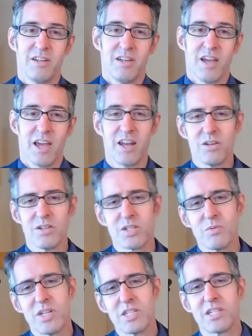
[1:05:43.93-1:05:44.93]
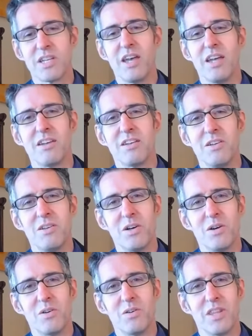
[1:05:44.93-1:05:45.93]
and I also want to say, you
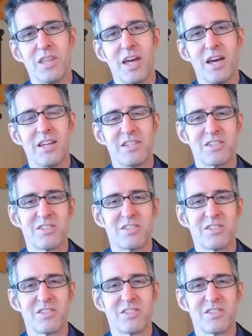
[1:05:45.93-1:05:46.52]
know, that,